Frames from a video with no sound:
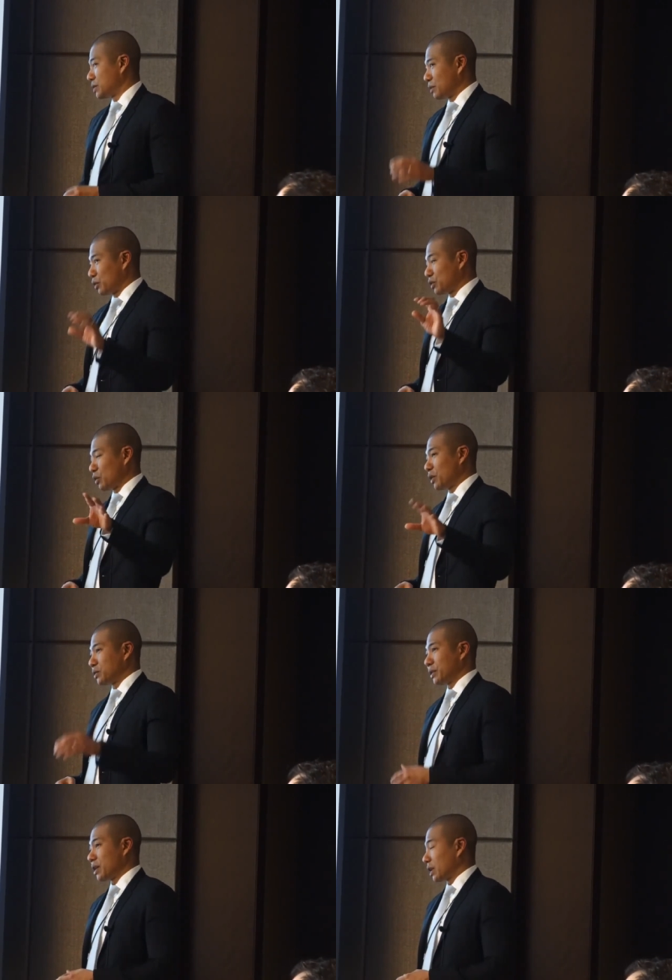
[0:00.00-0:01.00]
similar to the
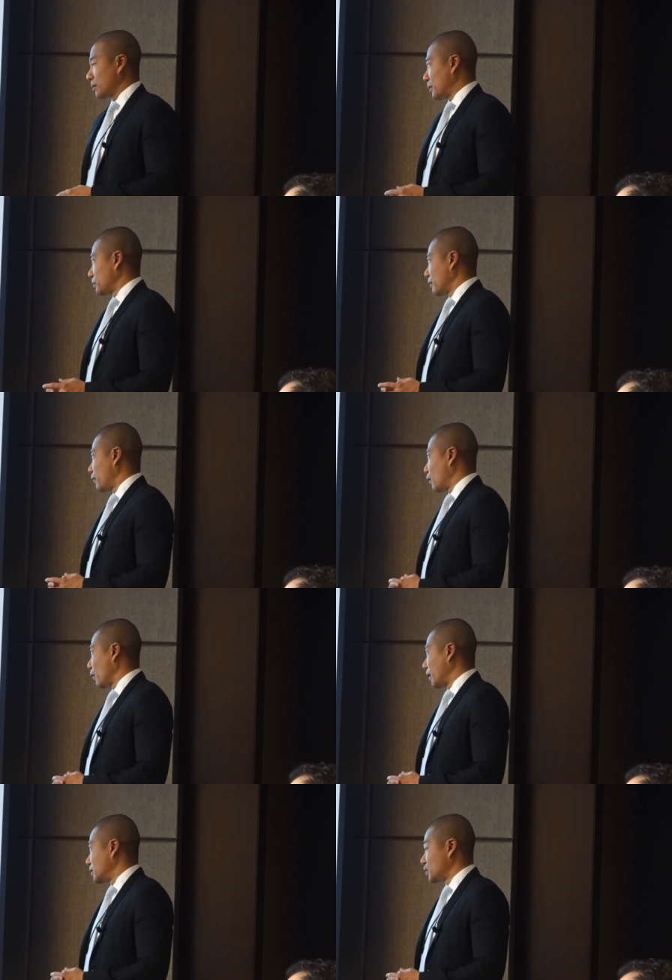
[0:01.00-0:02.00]
ones that we talked about
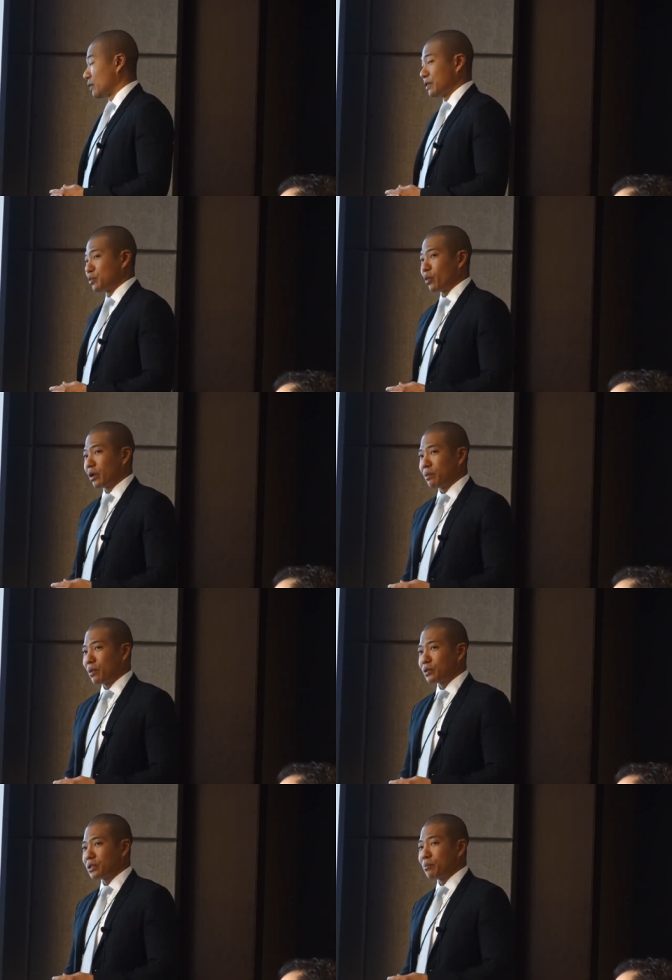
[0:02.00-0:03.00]
before, and serve as one of the
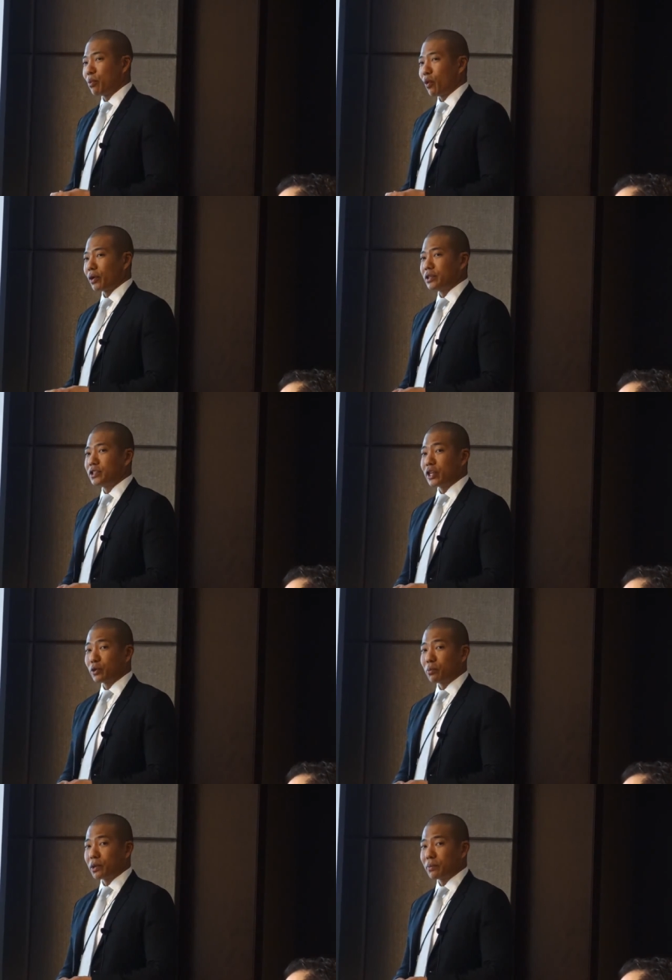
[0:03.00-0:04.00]
most important
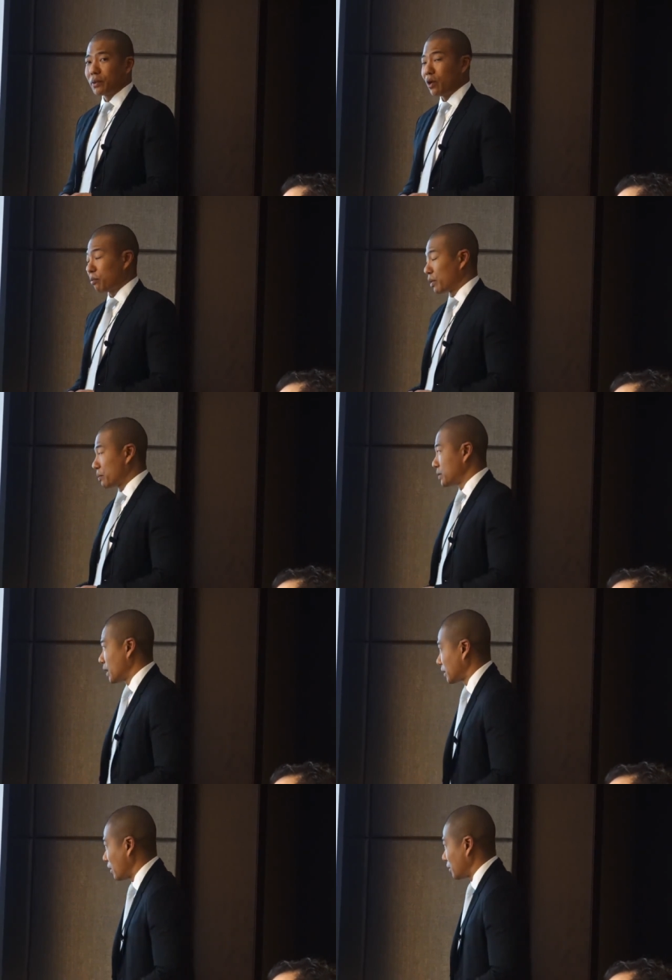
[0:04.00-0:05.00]
general all-purpose
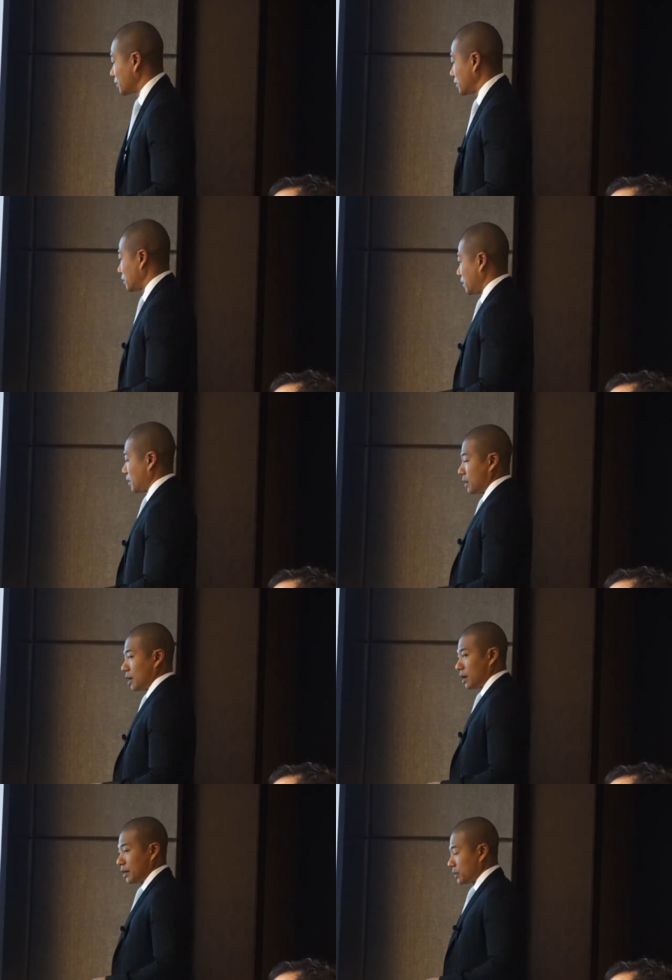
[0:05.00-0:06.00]
technologies
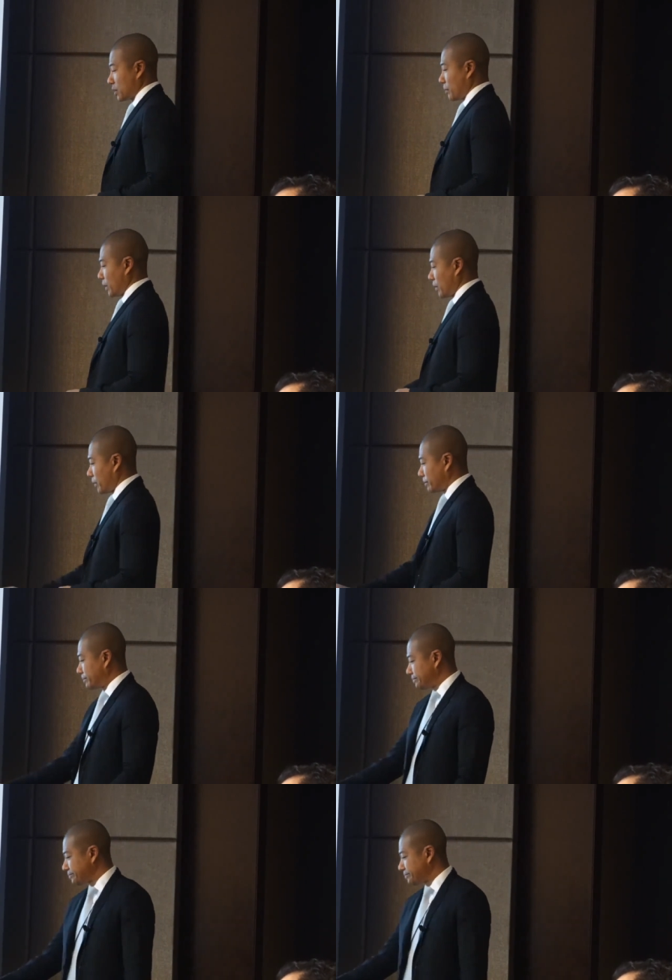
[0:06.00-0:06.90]
in this coming era.